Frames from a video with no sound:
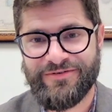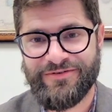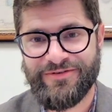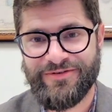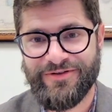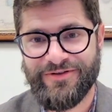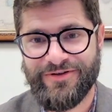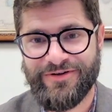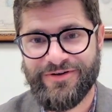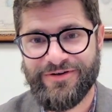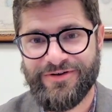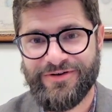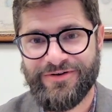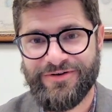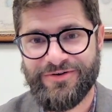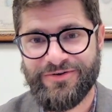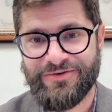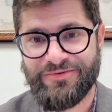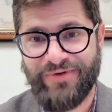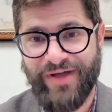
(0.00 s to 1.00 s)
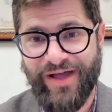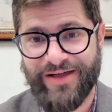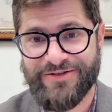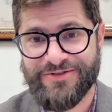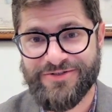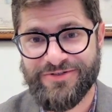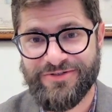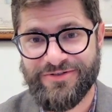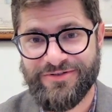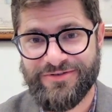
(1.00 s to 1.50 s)
look
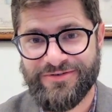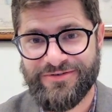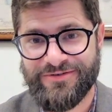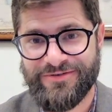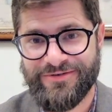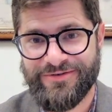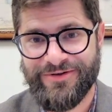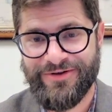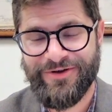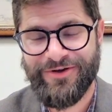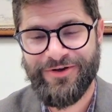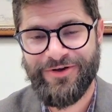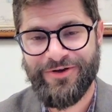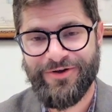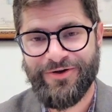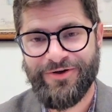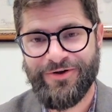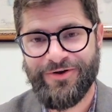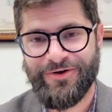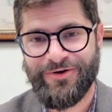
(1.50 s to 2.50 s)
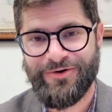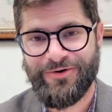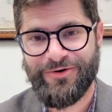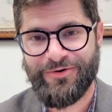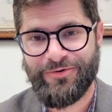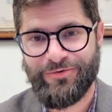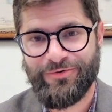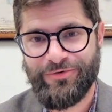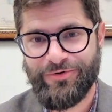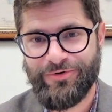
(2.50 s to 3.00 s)
rational.
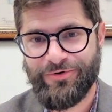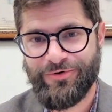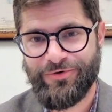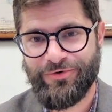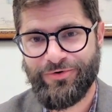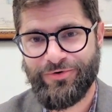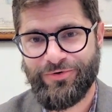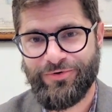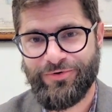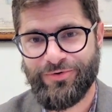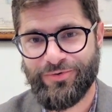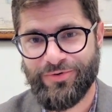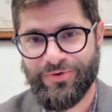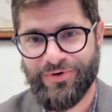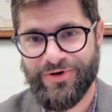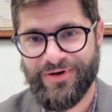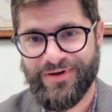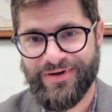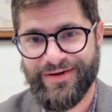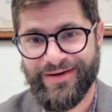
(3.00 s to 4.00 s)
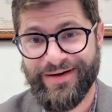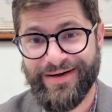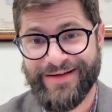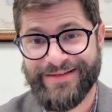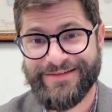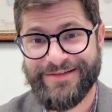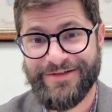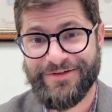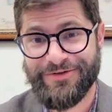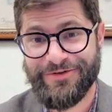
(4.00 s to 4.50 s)
Whoo!
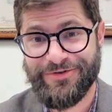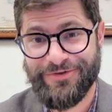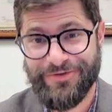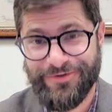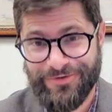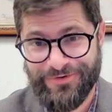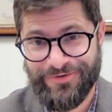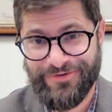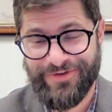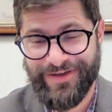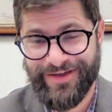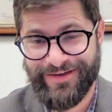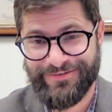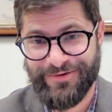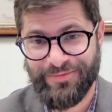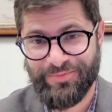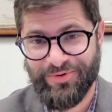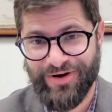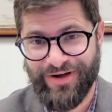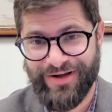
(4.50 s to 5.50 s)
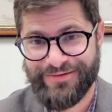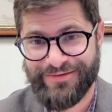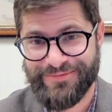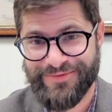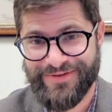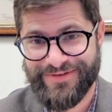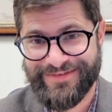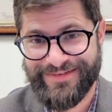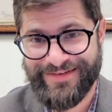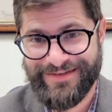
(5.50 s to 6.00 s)
That's a doozy of a problem,
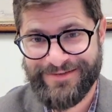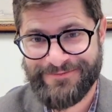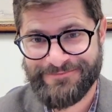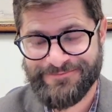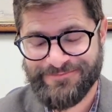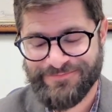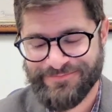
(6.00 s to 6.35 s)
isn't it?